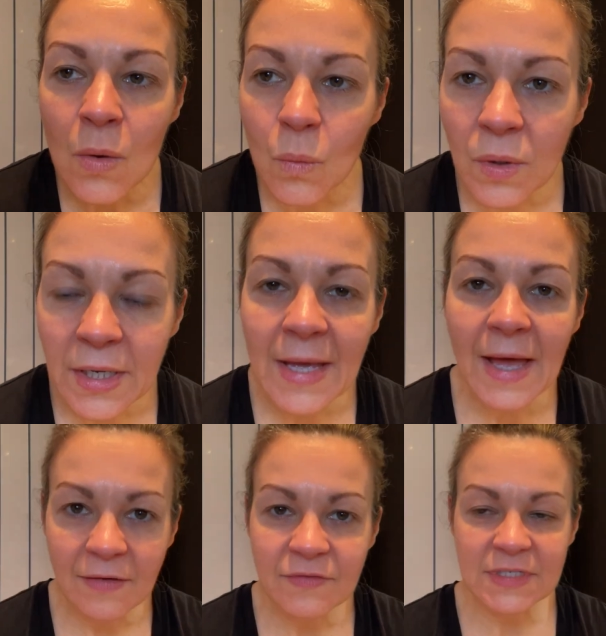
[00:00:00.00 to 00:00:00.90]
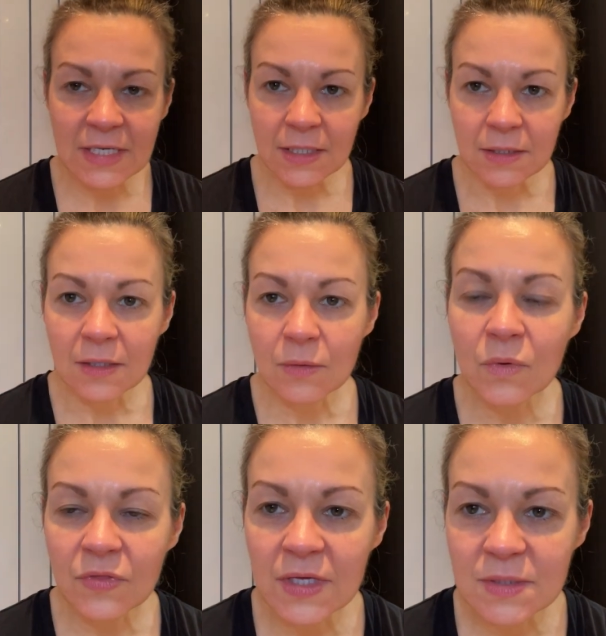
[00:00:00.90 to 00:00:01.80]
what I have seen
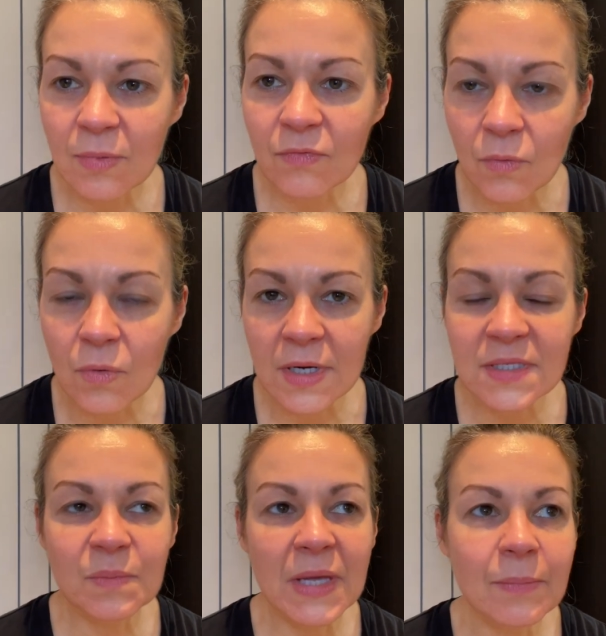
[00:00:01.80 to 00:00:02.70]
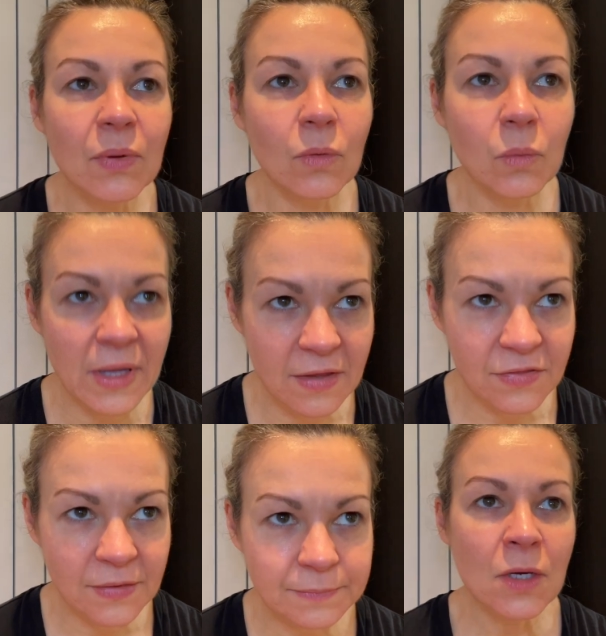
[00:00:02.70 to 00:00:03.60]
with this before is people
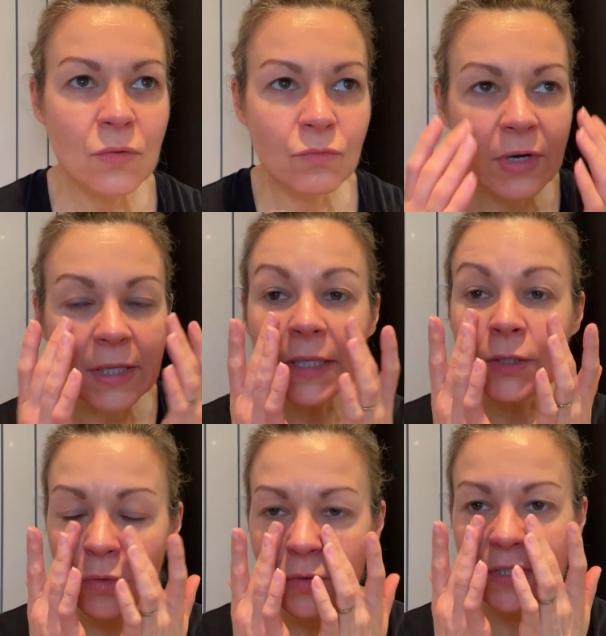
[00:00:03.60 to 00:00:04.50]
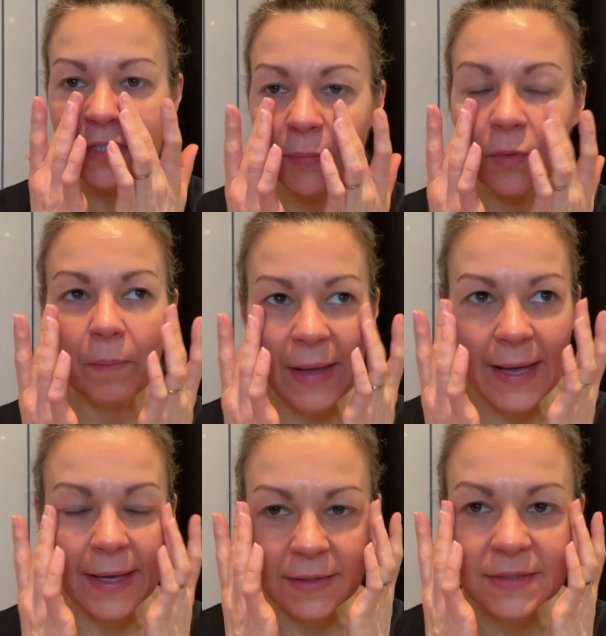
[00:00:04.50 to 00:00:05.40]
with really noticeable
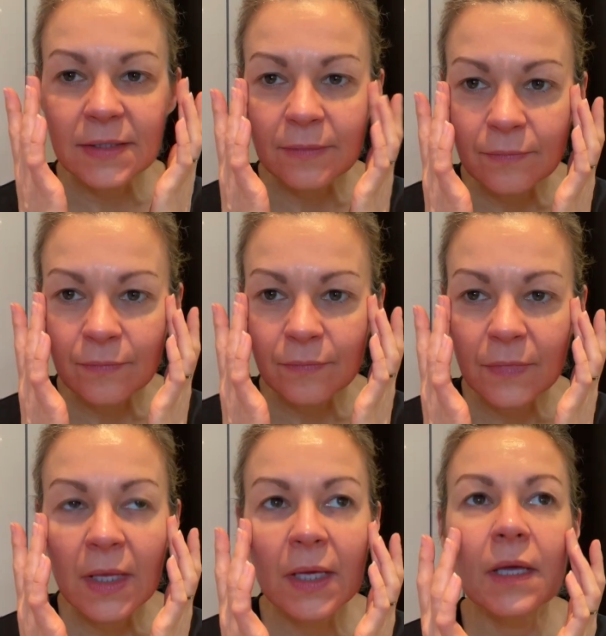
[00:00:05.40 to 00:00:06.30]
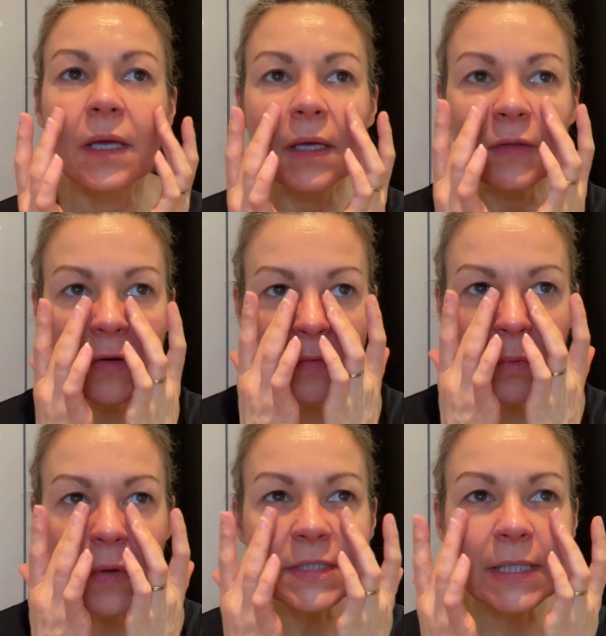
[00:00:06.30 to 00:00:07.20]
bags. There
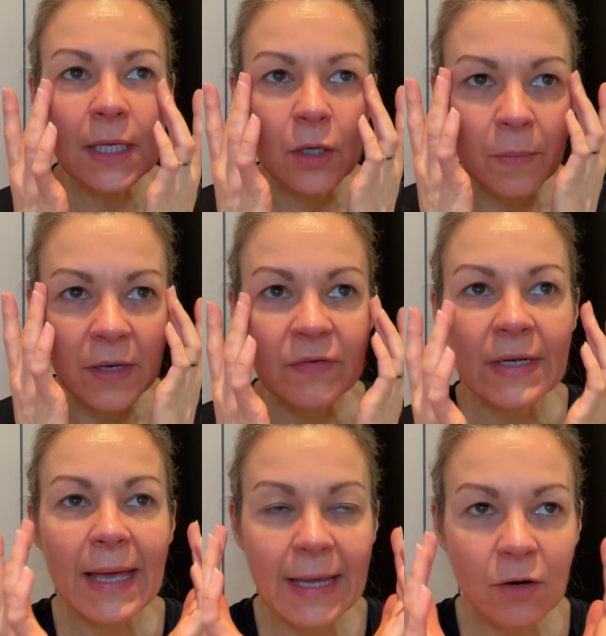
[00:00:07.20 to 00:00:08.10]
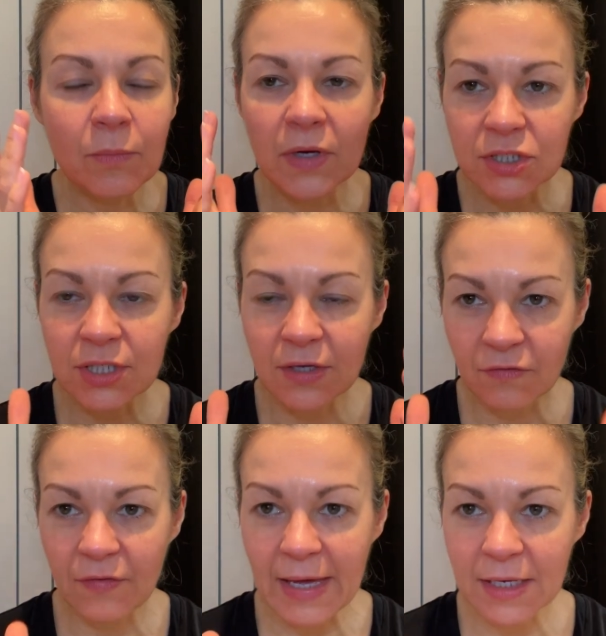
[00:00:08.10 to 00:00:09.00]
was a little bit of an airbrushing
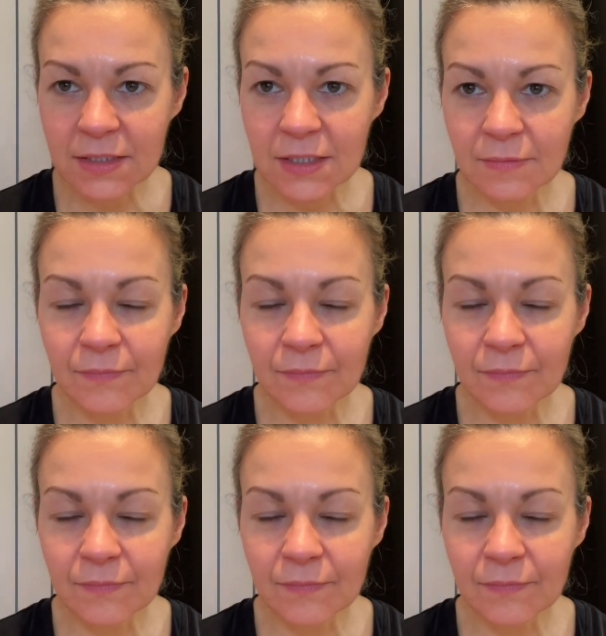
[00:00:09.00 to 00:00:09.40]
effect